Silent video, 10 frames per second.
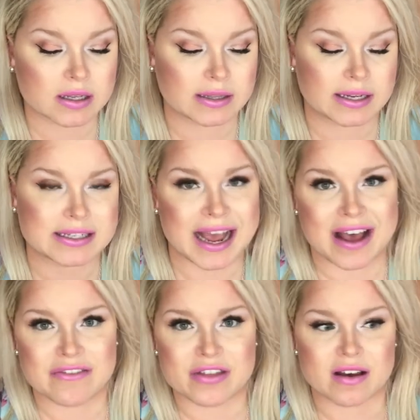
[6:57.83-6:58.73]
I'd like to
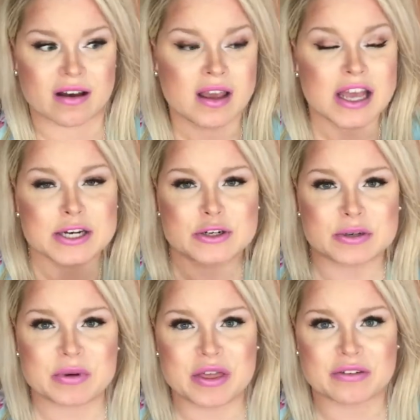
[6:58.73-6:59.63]
have the
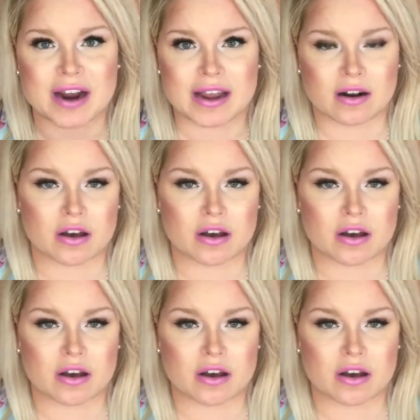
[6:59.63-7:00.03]
triple threat,